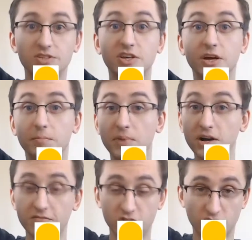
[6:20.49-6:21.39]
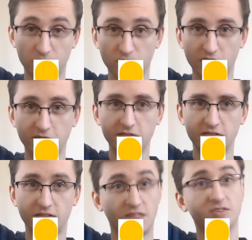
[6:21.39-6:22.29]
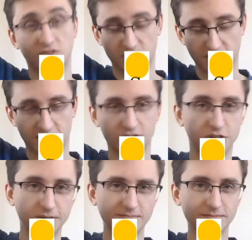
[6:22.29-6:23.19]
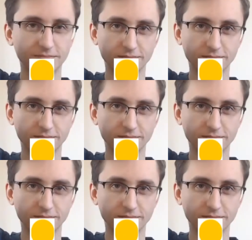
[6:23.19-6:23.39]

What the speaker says: sitting above the treble clef, that's our second G,